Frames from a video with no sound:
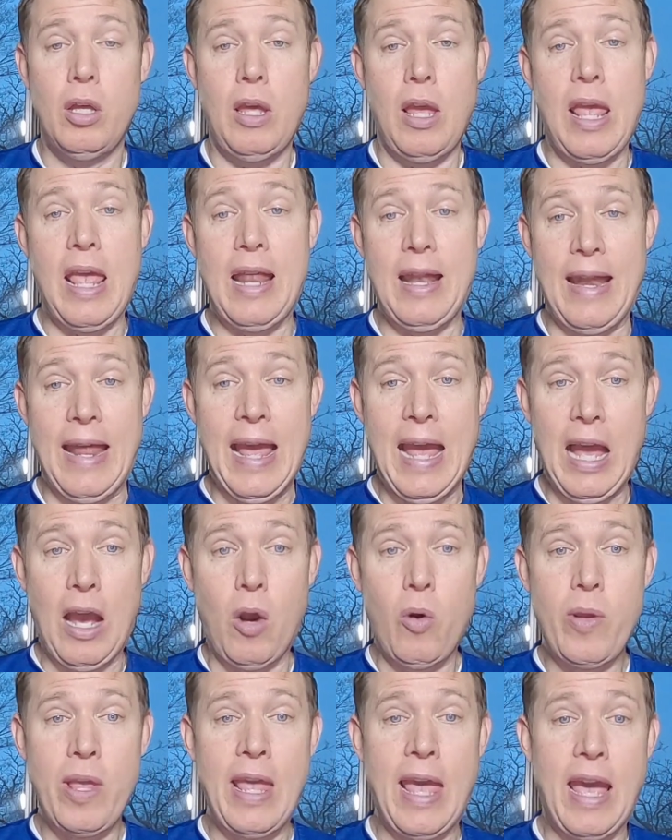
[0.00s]
and
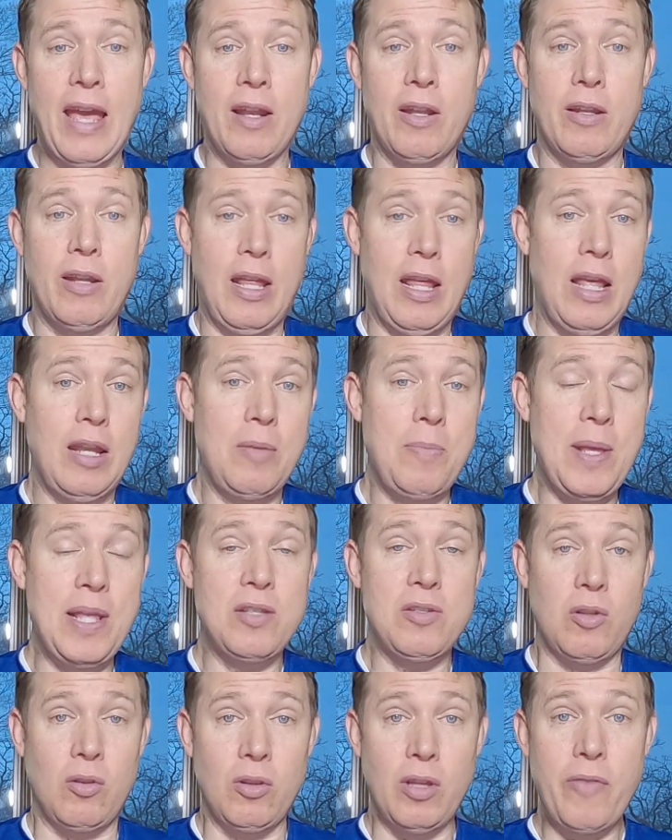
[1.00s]
now he had
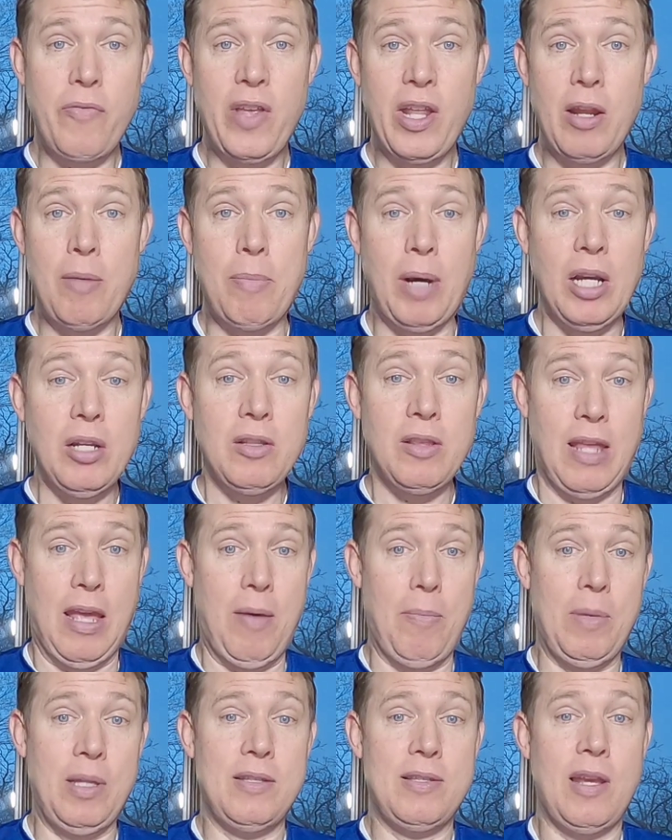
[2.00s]
enemies living among
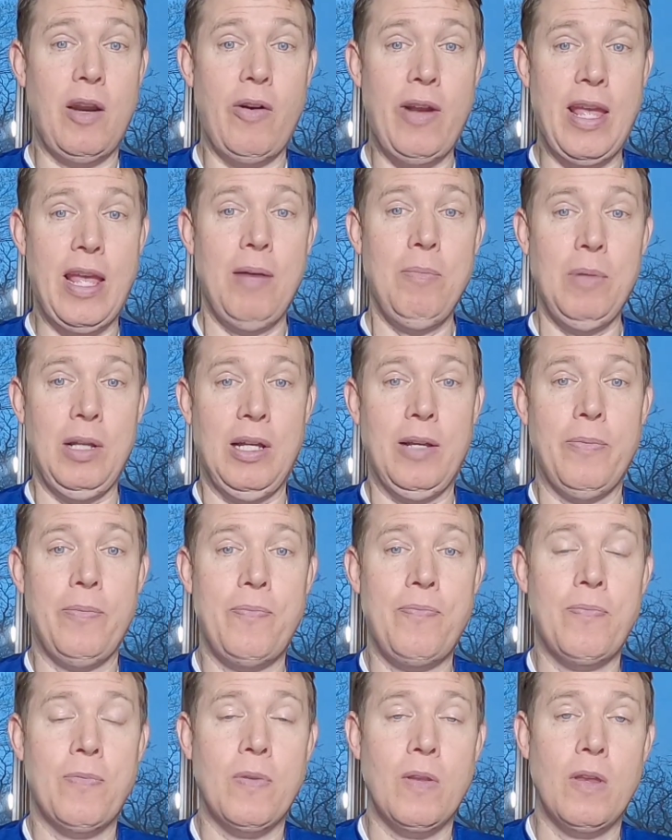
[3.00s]
them in Zarahemla.
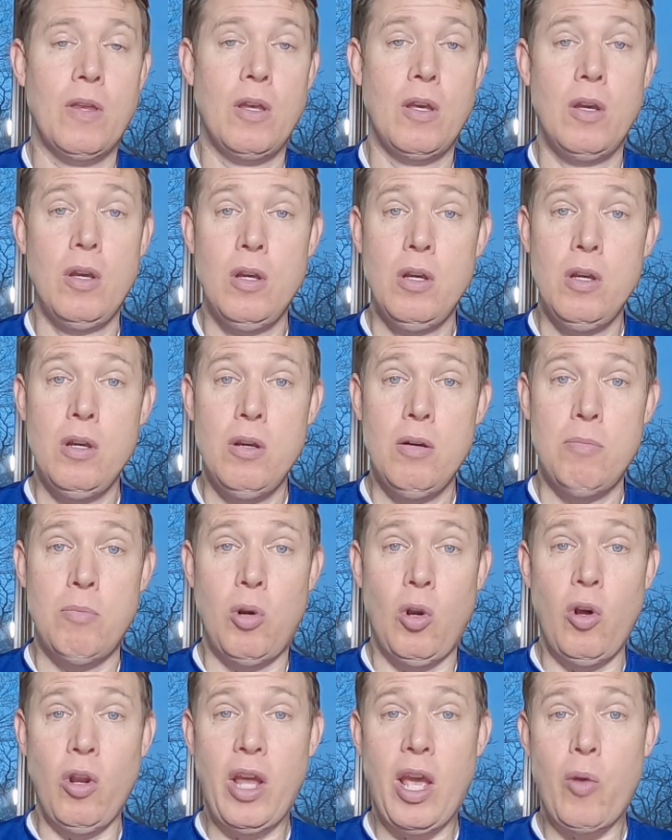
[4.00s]

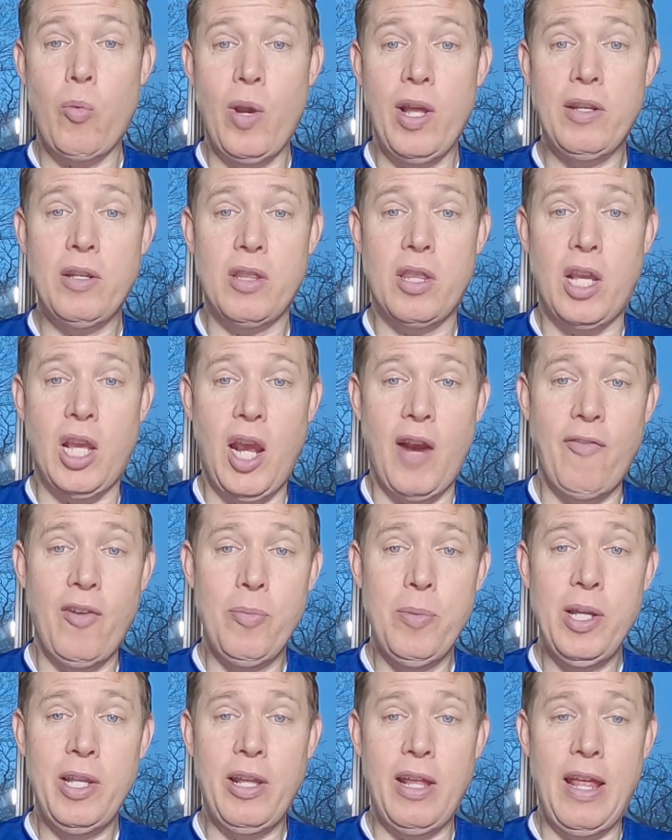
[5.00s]
Moroni went to the
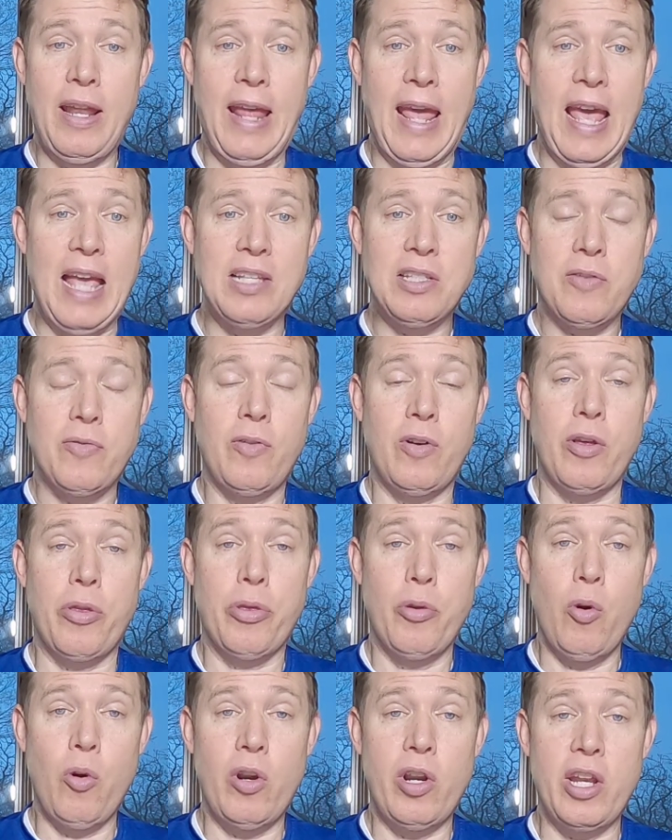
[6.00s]
government and asked for
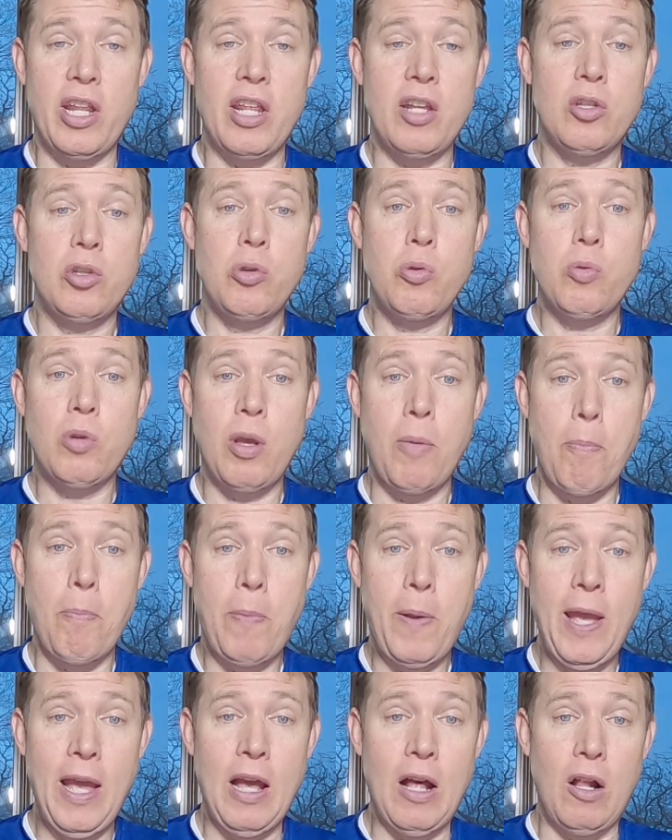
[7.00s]
authority to
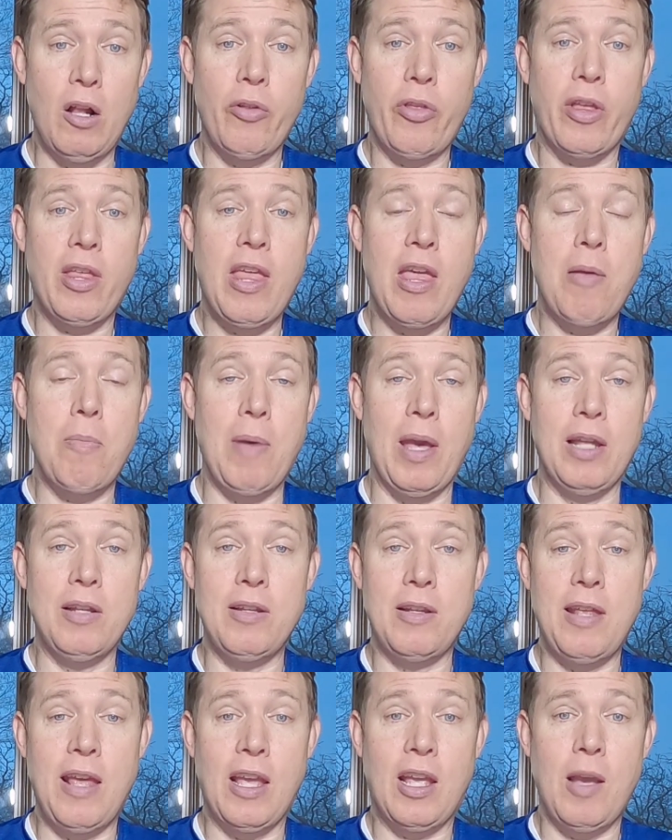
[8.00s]
compel the kingmen
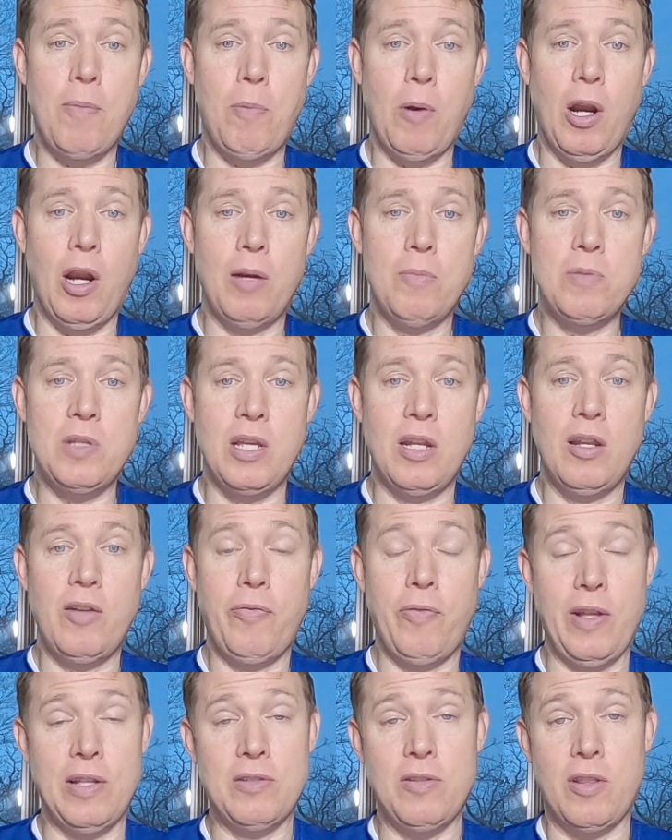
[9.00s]
to take up arms in
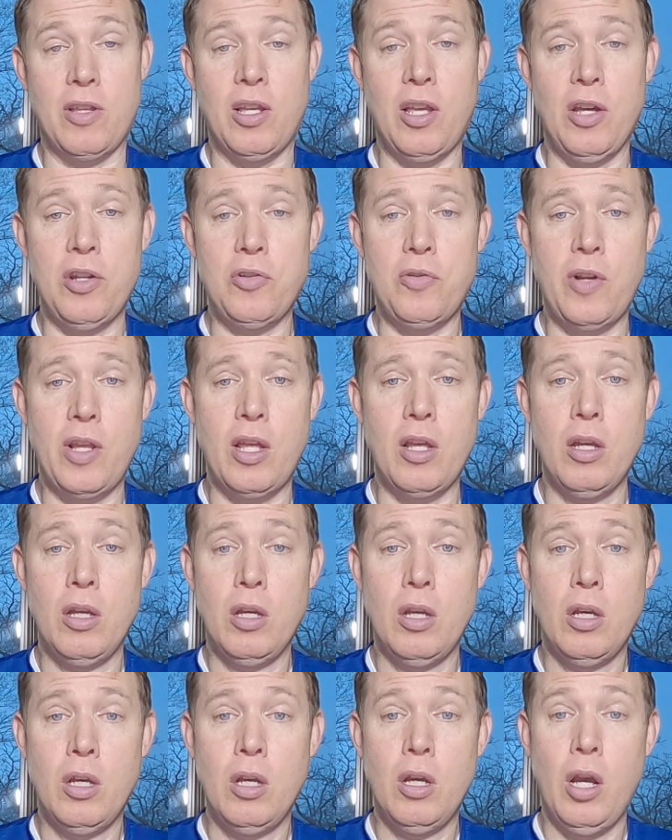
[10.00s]
defense of the country
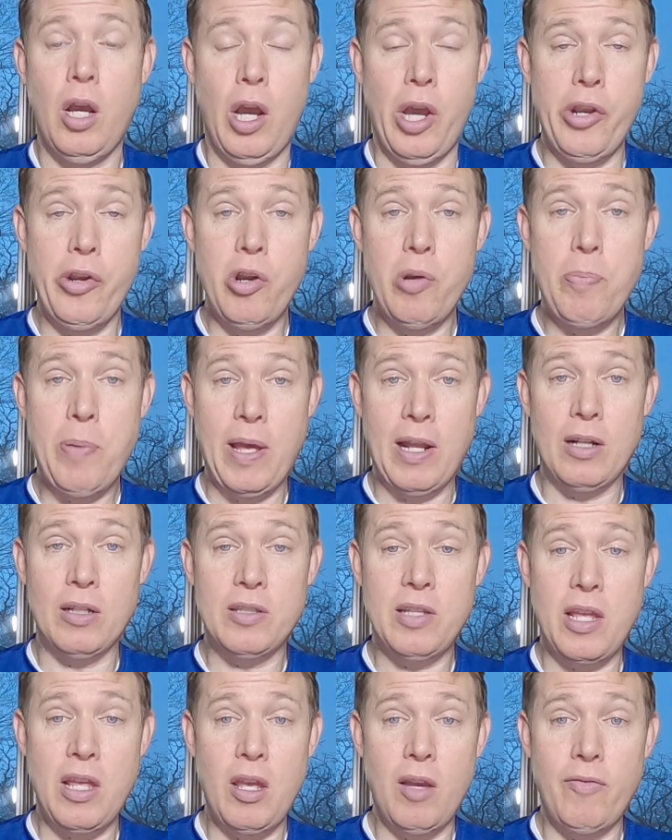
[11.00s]
under
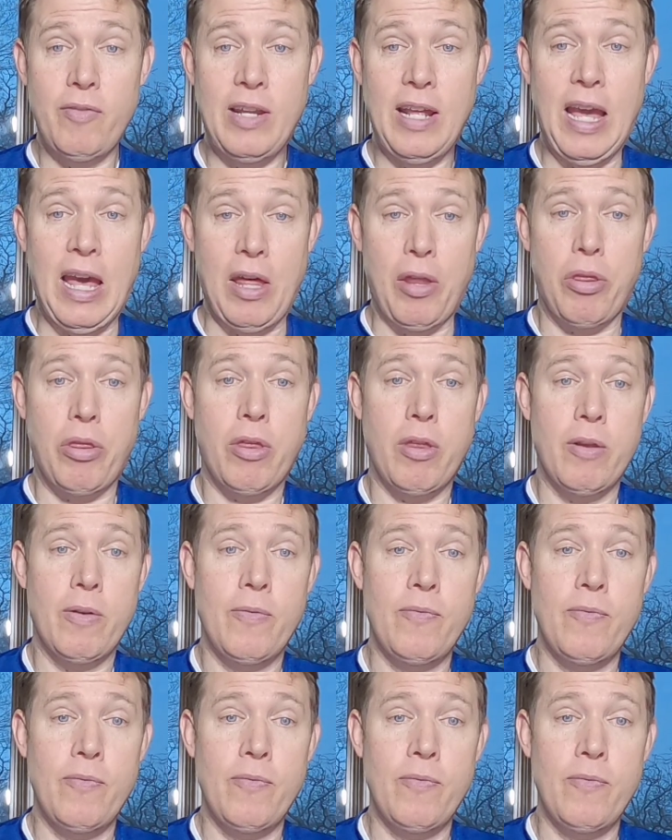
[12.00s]
penalty of death.